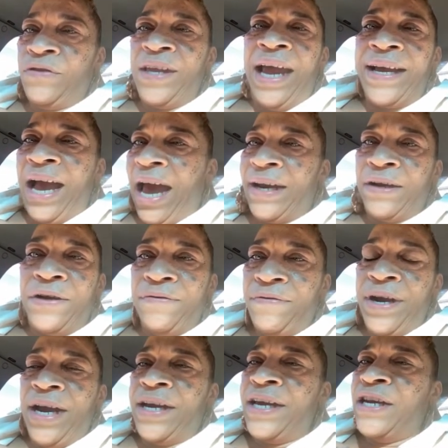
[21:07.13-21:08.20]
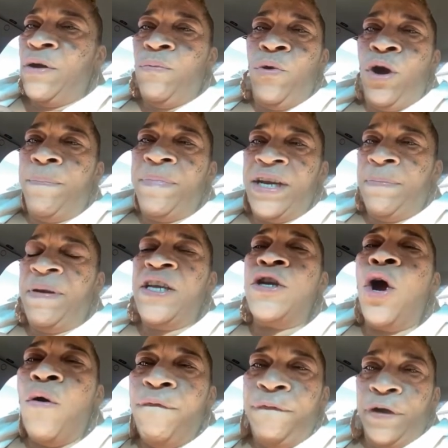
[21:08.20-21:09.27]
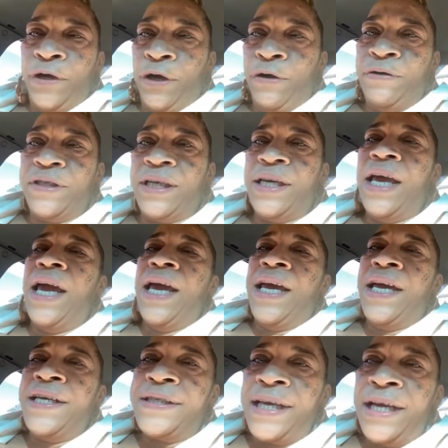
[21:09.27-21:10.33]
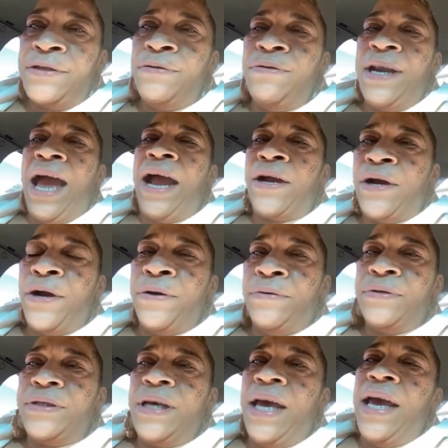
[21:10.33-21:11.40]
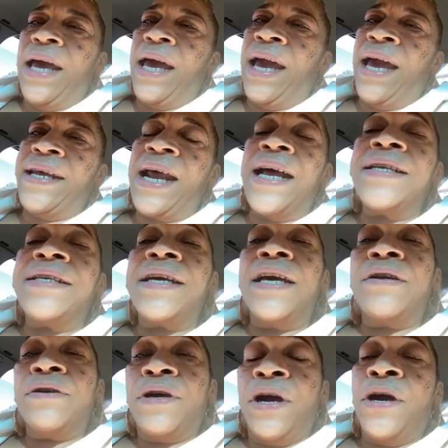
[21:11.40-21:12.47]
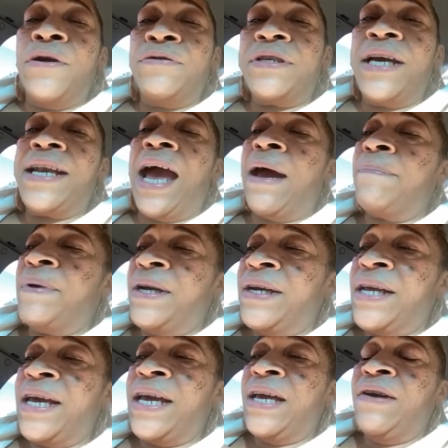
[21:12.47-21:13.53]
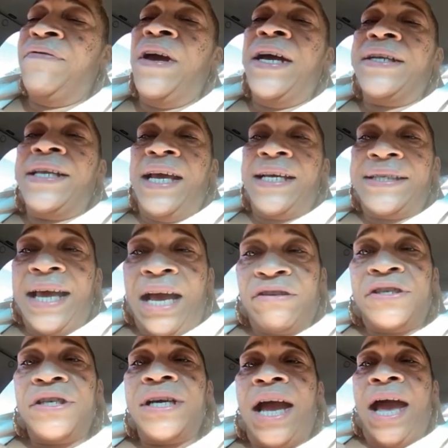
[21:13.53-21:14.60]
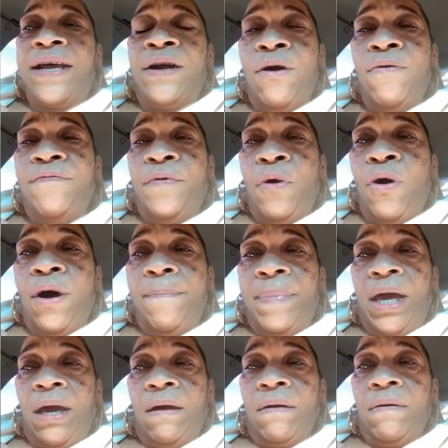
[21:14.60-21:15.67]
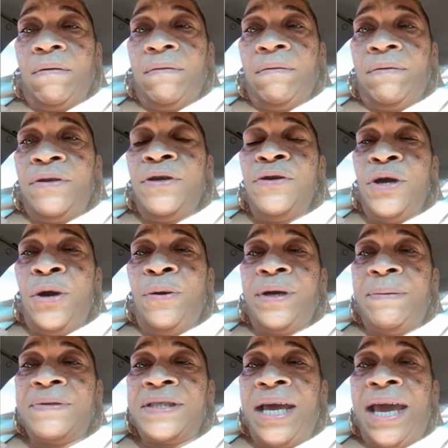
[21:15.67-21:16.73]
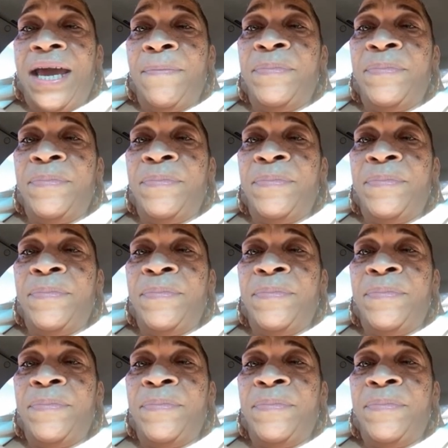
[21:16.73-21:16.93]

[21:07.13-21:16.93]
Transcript: kind of career. He didn't want me to be known for cursing. He said, do not curse. Mm-hmm. And I didn't curse. And I believe that's how she got over on me. You know what I'm saying?